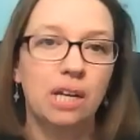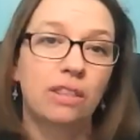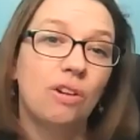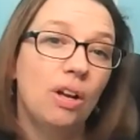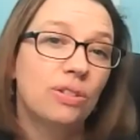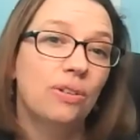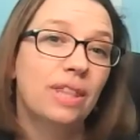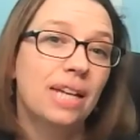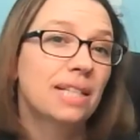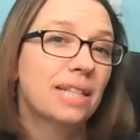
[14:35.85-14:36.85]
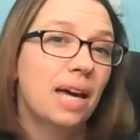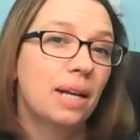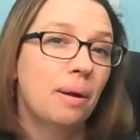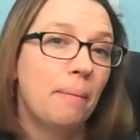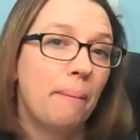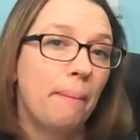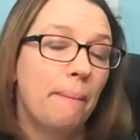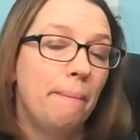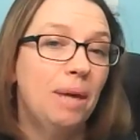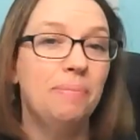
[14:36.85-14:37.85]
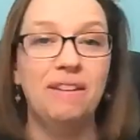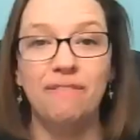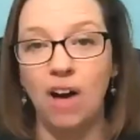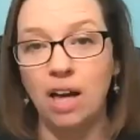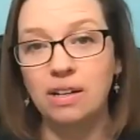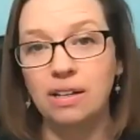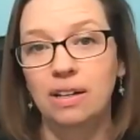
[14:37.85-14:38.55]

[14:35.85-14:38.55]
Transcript: There are also things that may be fun,